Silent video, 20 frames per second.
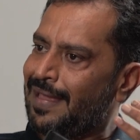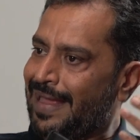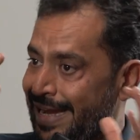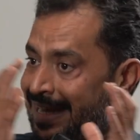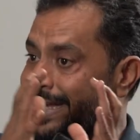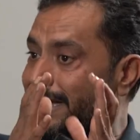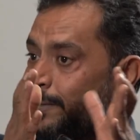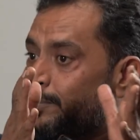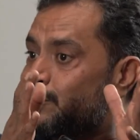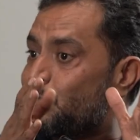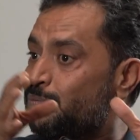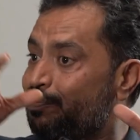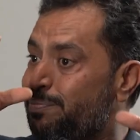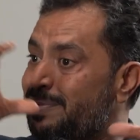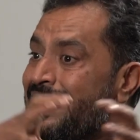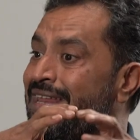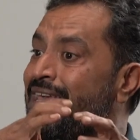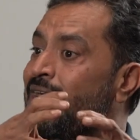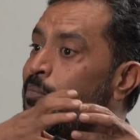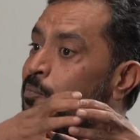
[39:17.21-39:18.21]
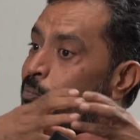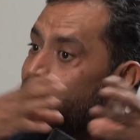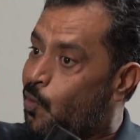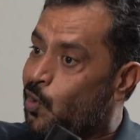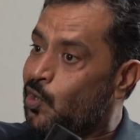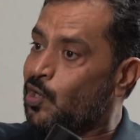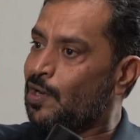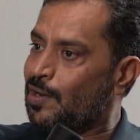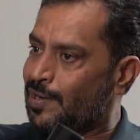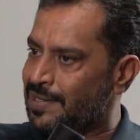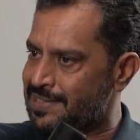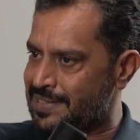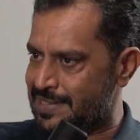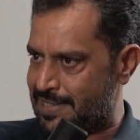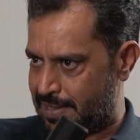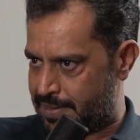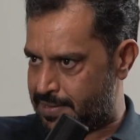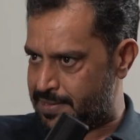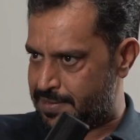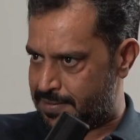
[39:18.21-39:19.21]
in terms of building a modular
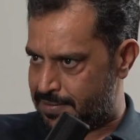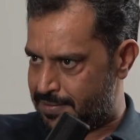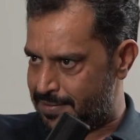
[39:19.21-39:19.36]
structure,